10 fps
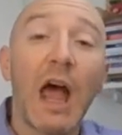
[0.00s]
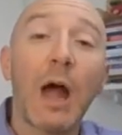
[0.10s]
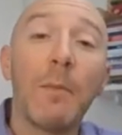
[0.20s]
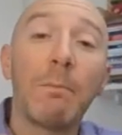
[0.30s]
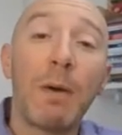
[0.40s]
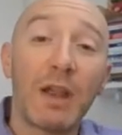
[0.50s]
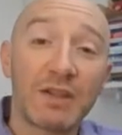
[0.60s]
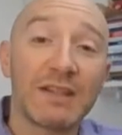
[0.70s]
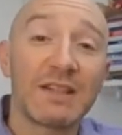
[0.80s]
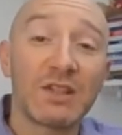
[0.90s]
but
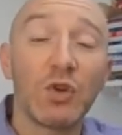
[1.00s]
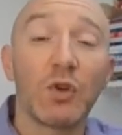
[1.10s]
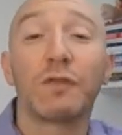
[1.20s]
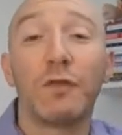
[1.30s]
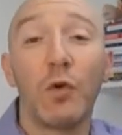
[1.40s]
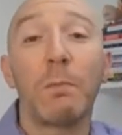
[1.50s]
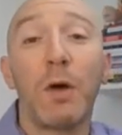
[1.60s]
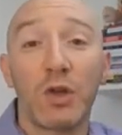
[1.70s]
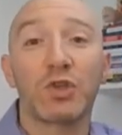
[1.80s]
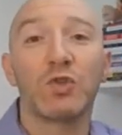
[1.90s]
it is not for
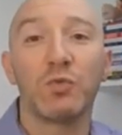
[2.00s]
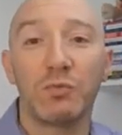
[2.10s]
personal